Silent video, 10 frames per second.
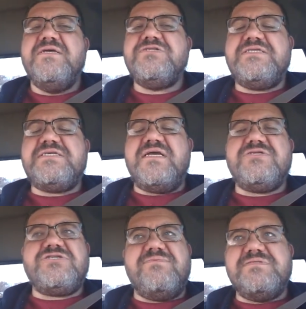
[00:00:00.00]
She
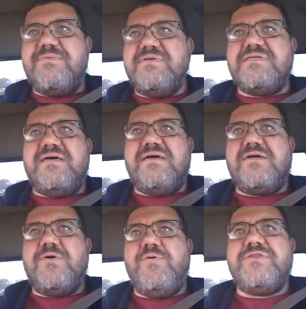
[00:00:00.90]
said she was able to
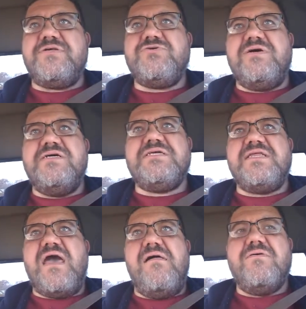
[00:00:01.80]
quit the drugs and
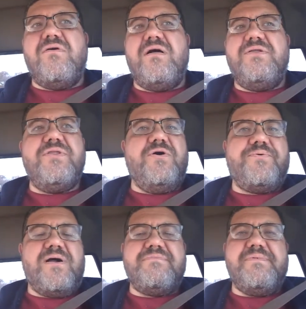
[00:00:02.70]
the alcohol, no
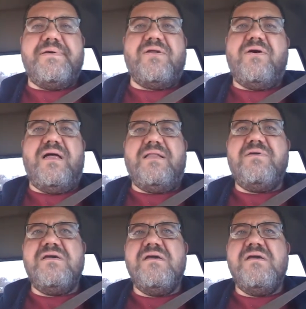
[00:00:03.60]
problem at all.